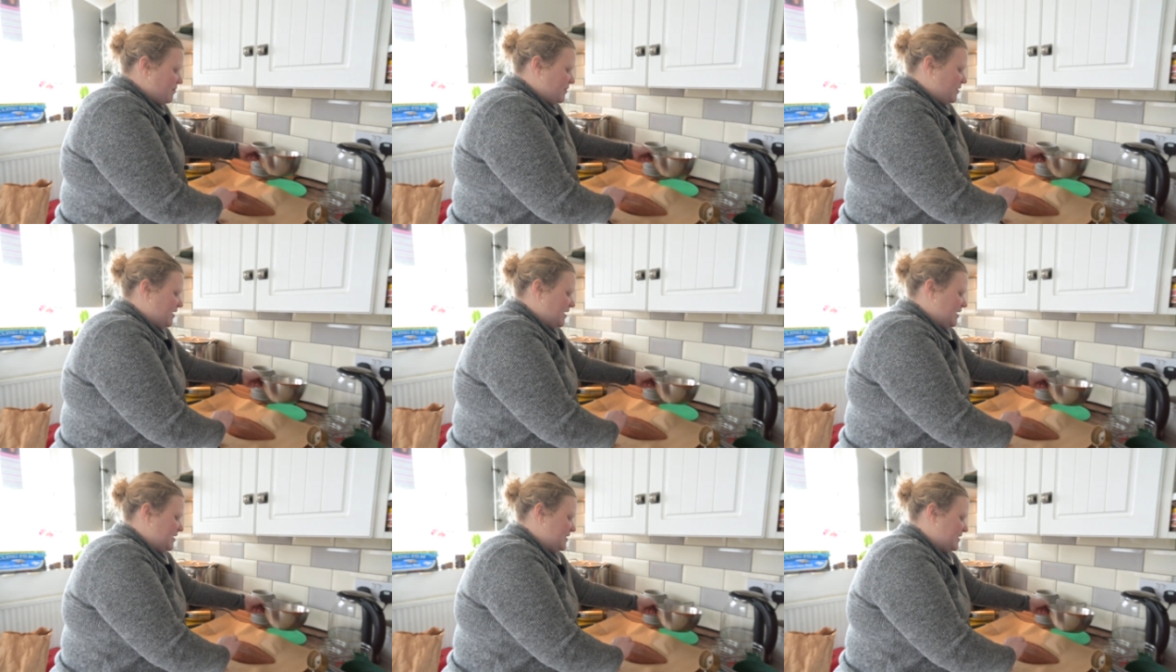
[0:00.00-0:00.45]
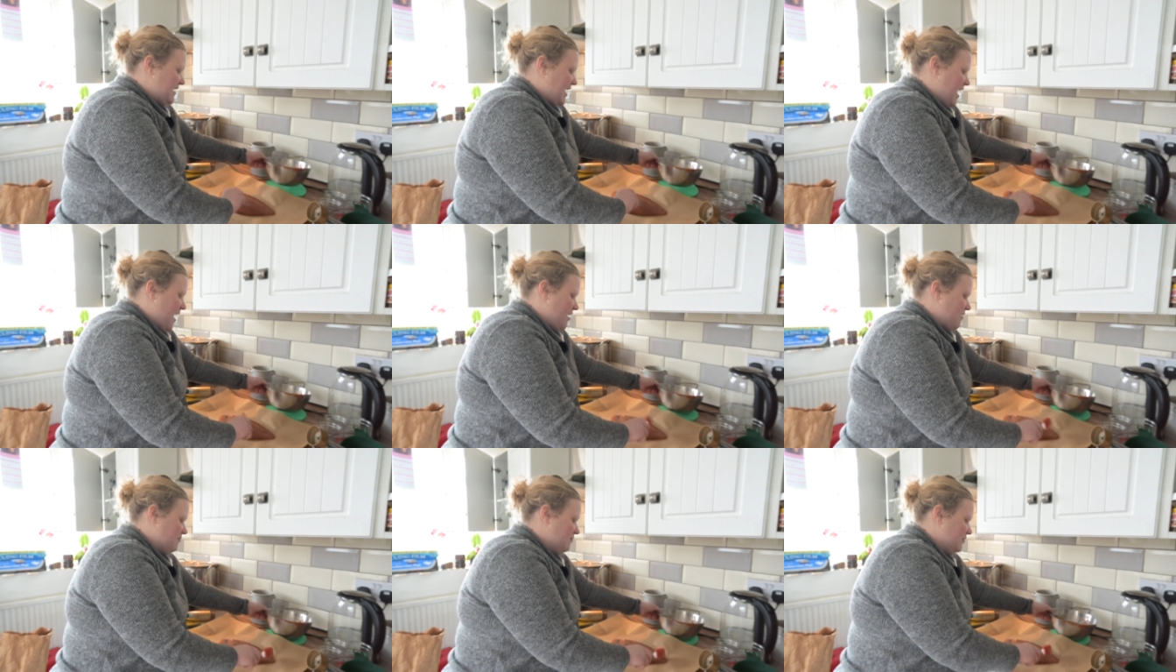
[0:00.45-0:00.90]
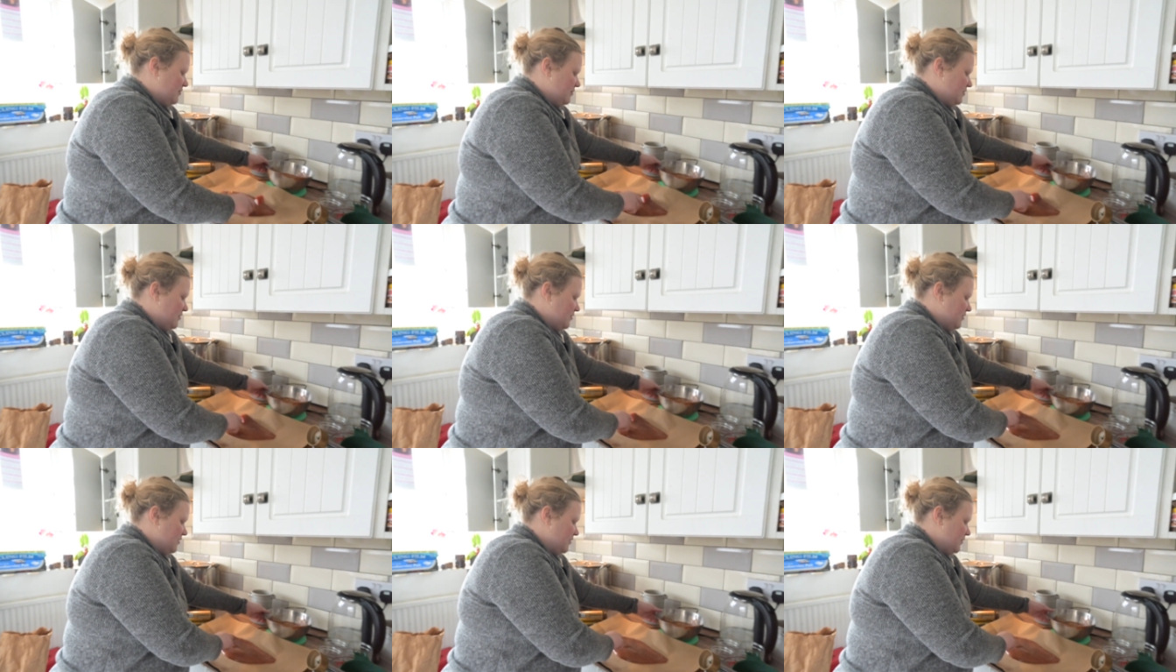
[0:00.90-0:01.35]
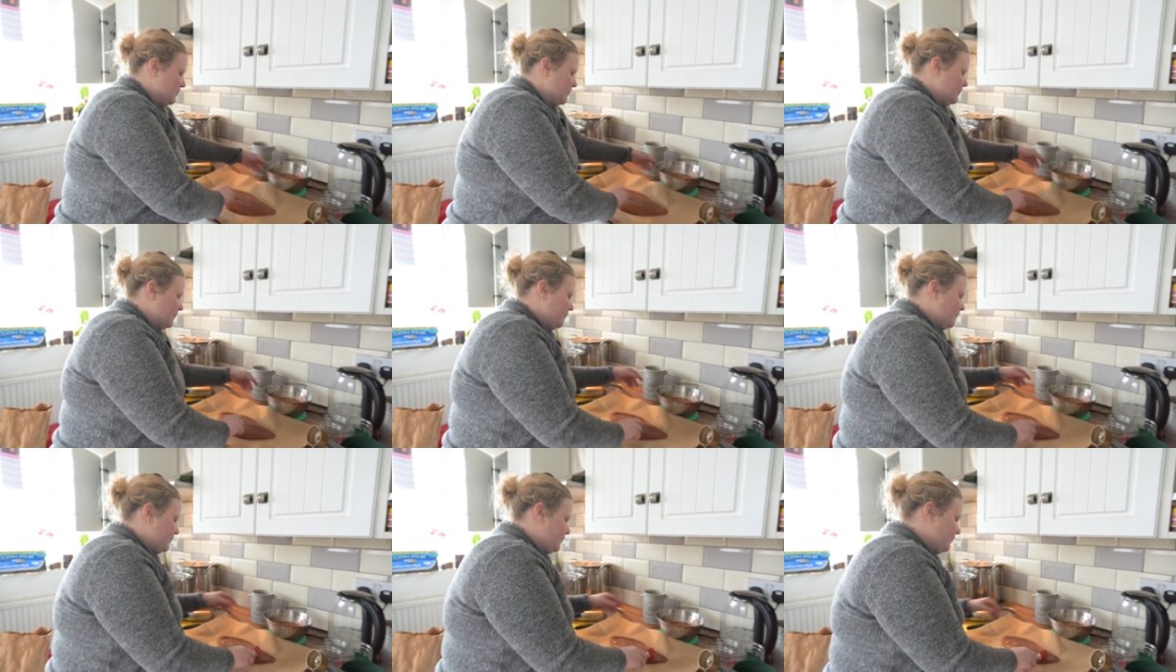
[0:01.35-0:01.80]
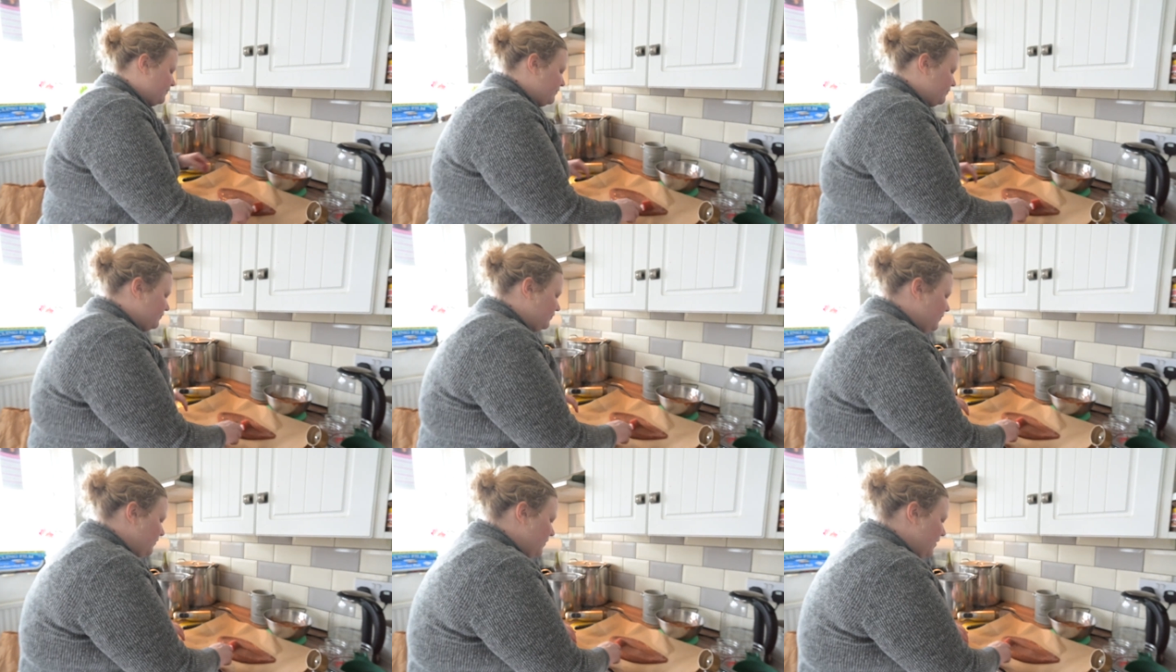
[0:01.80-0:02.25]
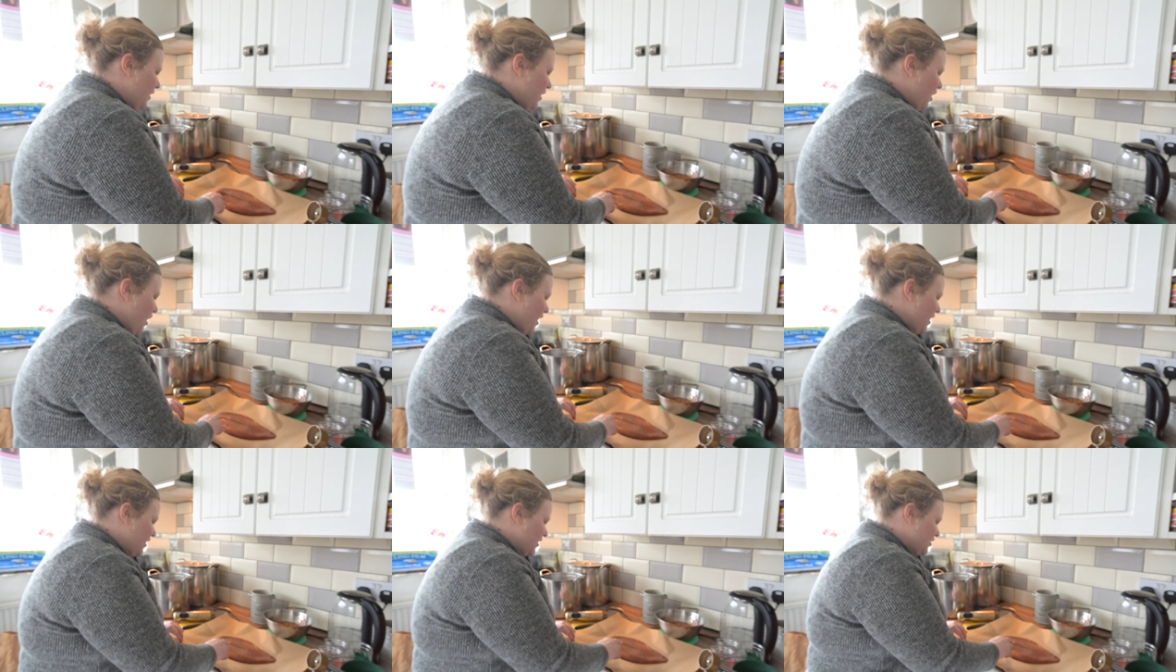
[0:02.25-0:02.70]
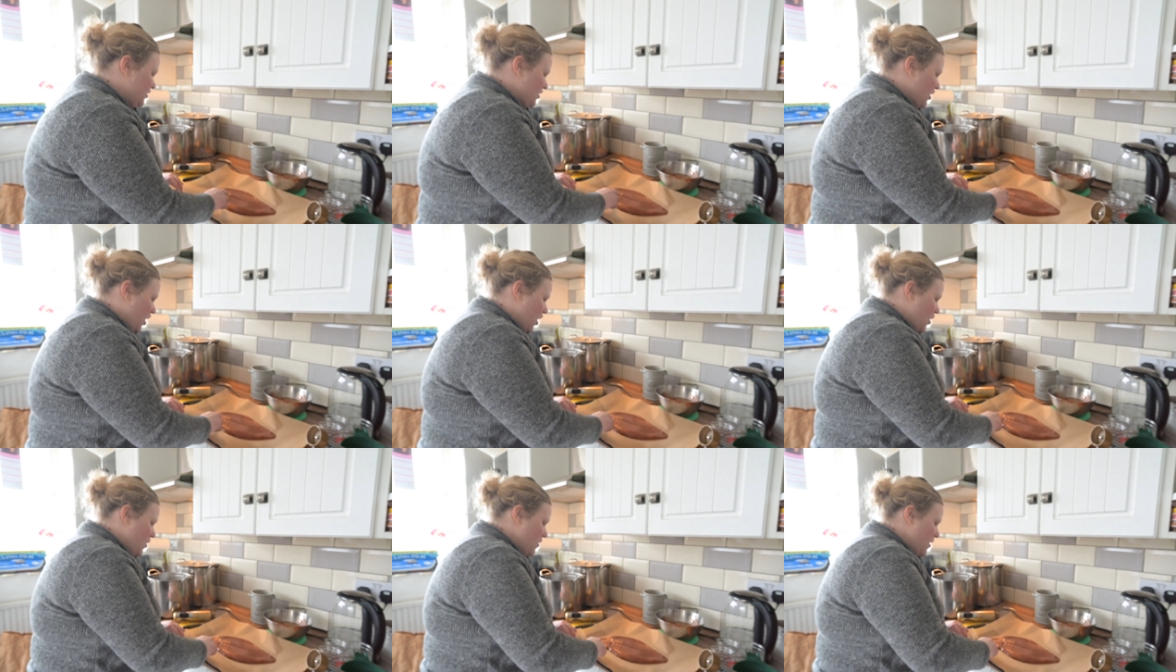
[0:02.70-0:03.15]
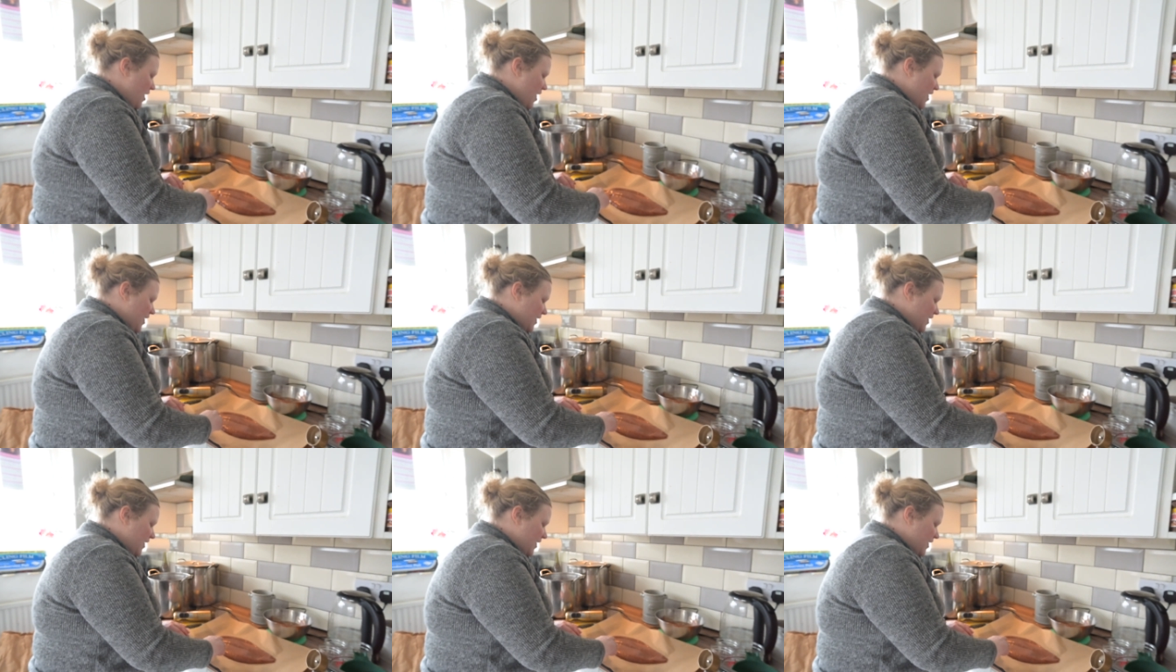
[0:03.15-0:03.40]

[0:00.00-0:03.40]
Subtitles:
this down like so,